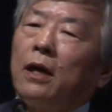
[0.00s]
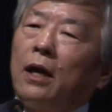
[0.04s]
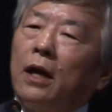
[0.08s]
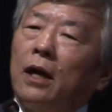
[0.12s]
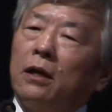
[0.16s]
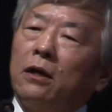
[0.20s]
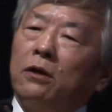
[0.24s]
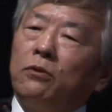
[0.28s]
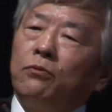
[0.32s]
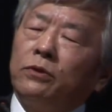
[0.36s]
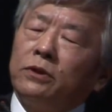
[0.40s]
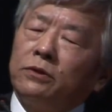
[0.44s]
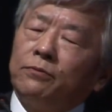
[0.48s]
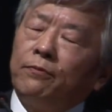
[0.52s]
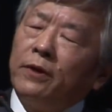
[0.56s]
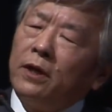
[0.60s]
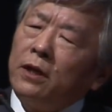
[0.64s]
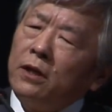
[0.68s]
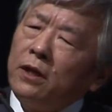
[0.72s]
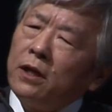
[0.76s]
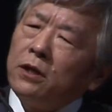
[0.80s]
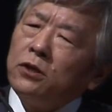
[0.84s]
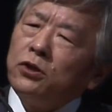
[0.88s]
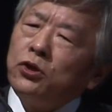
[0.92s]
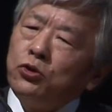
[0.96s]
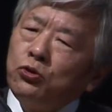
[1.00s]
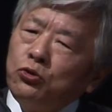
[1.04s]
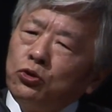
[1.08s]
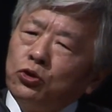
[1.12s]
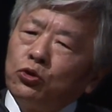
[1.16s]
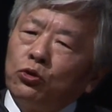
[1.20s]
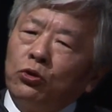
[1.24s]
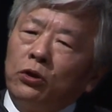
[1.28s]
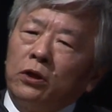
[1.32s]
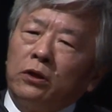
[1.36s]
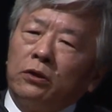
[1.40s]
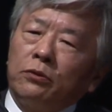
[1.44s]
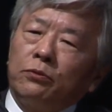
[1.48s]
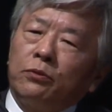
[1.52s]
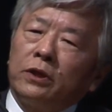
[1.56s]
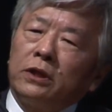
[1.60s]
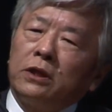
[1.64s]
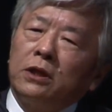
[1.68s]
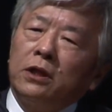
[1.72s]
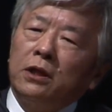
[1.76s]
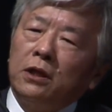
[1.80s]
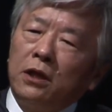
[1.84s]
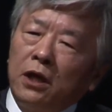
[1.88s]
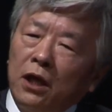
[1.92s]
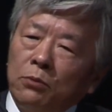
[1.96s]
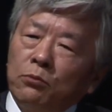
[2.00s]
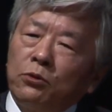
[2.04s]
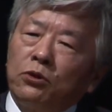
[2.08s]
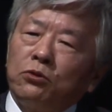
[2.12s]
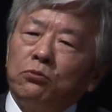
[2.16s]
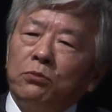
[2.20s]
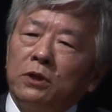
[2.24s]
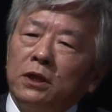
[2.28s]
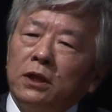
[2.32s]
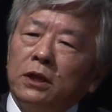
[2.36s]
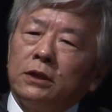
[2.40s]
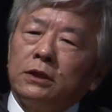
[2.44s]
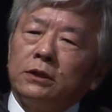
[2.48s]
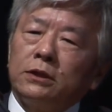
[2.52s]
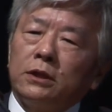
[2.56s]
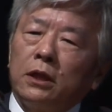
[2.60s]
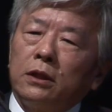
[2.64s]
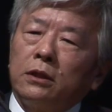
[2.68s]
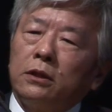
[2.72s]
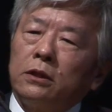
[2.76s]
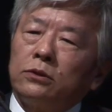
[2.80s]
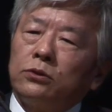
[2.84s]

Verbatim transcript: and it was very unusual that he came to me and said,